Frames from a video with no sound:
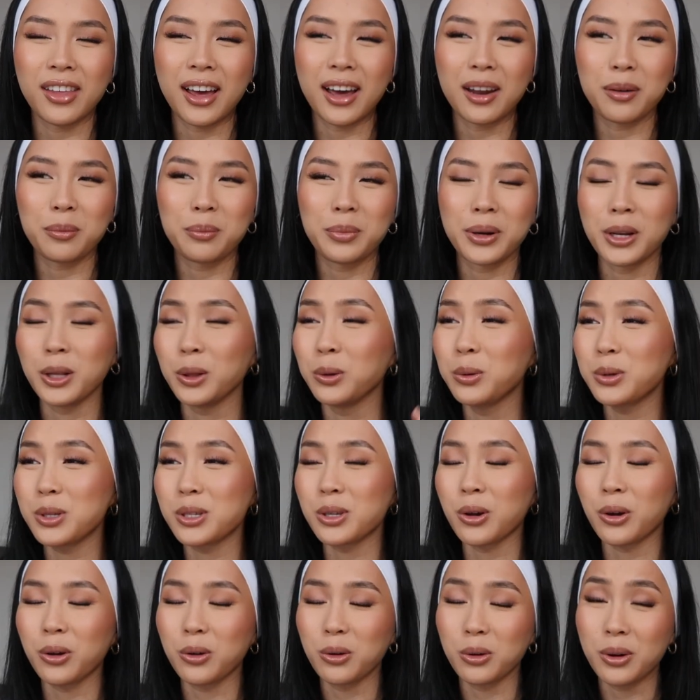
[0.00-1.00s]
that but it looks
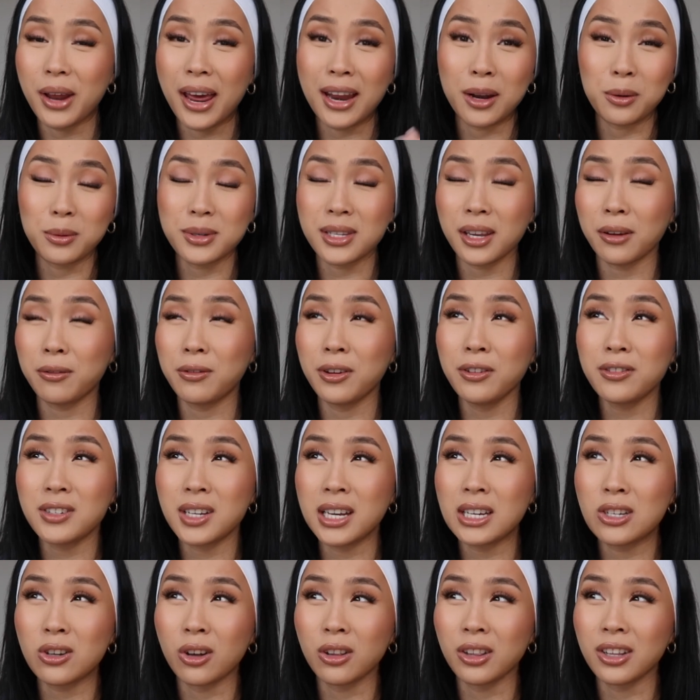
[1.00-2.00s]
so good and it was like
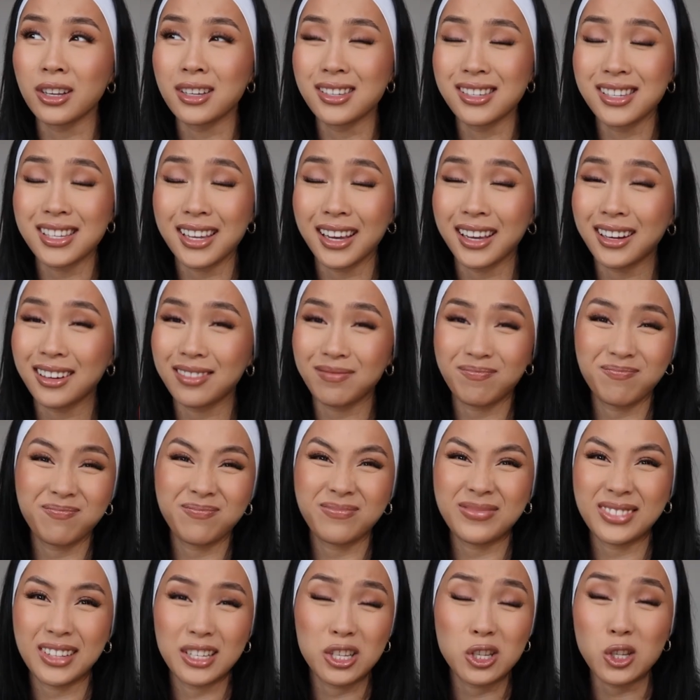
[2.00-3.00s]
15 dollars
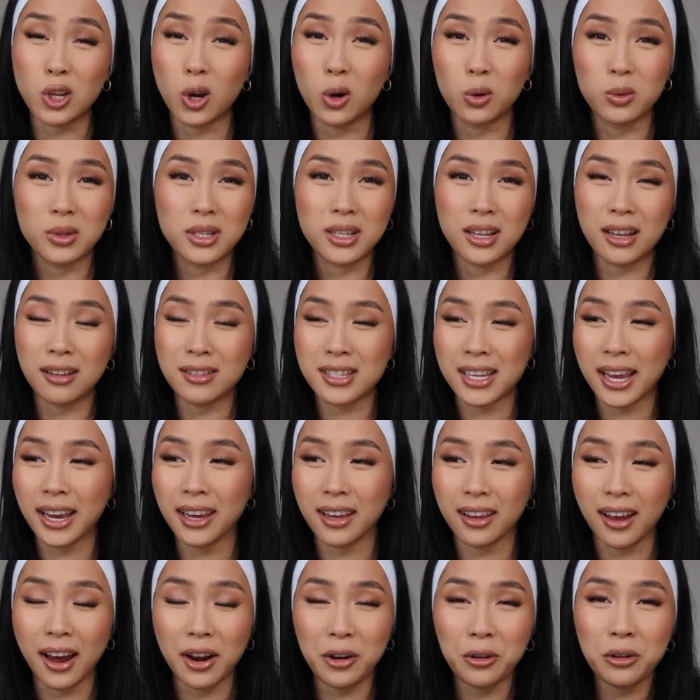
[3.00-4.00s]
I'll
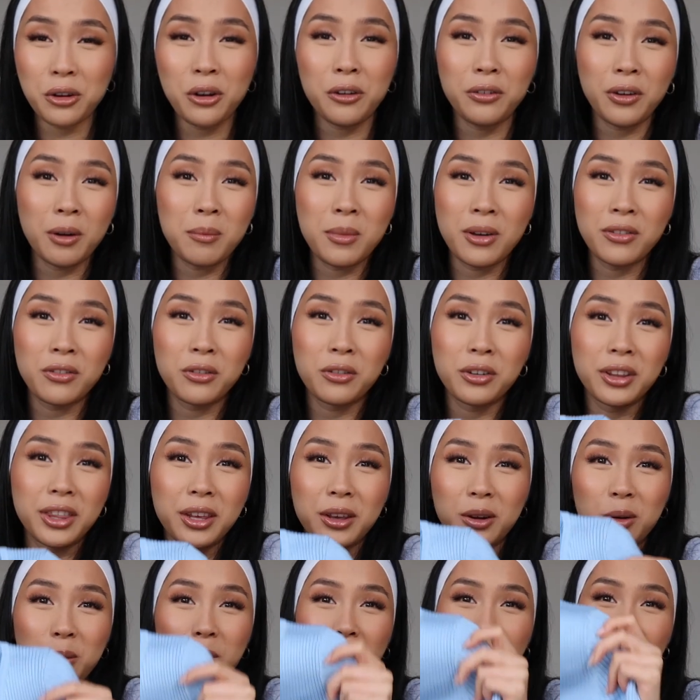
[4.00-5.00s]
take it. I don't know if I'm ever really
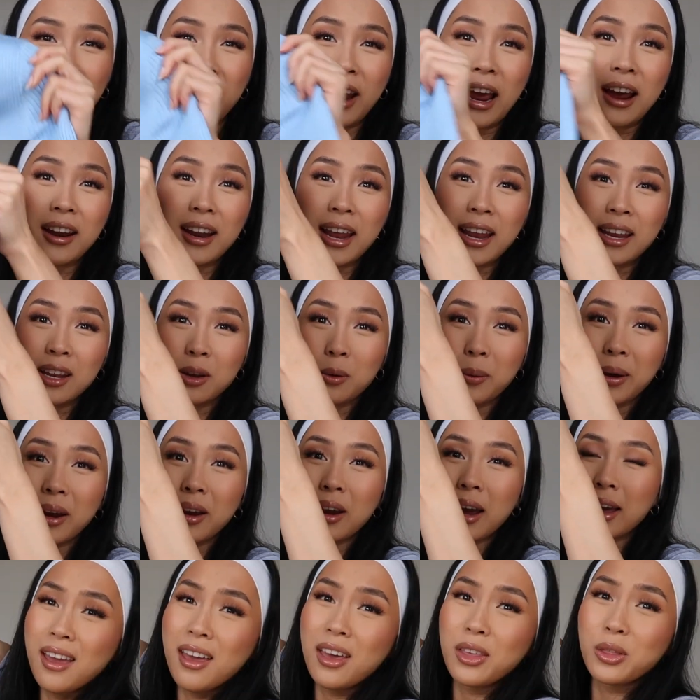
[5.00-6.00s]
going to wear it out
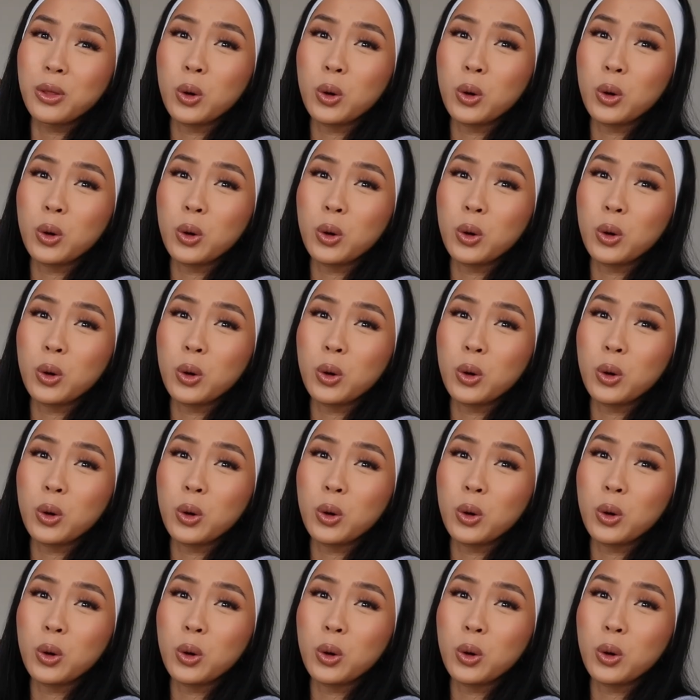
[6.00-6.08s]
anywhere.